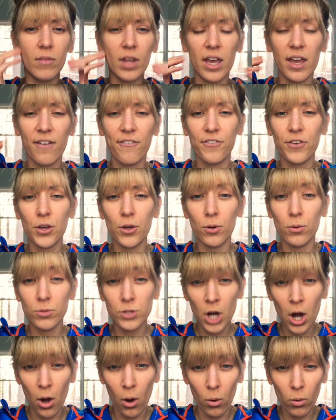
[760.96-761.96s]
If you
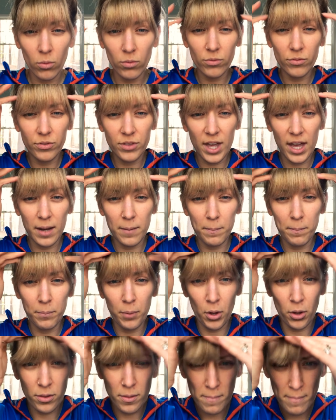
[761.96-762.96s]
don't, then
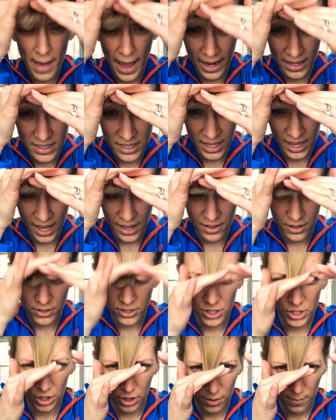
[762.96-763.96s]
pull them back together
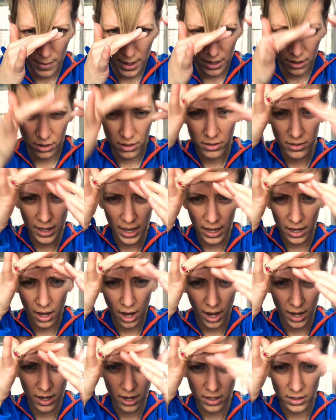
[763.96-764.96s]
to the middle and
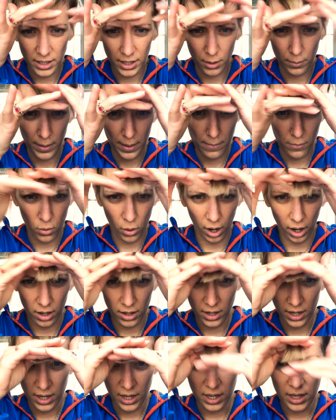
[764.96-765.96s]
cut a little bit more,
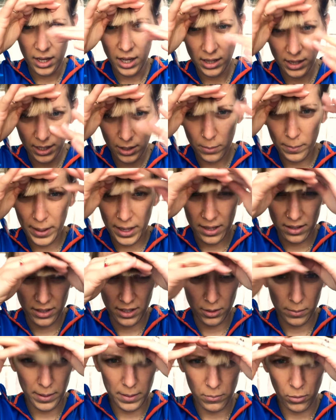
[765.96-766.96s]
a little
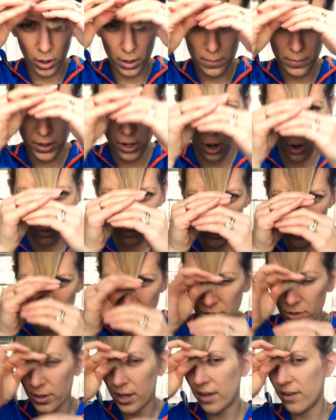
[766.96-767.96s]
bit more, but always
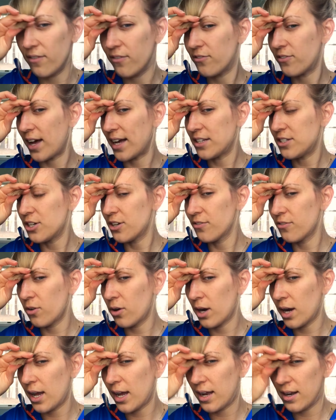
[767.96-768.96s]
do it flat to your
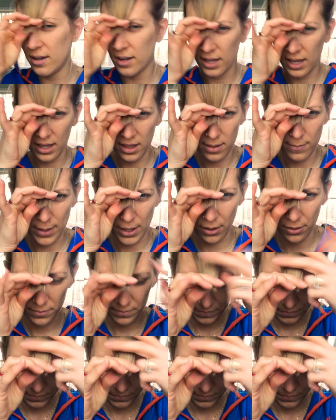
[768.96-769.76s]
forehead in the middle.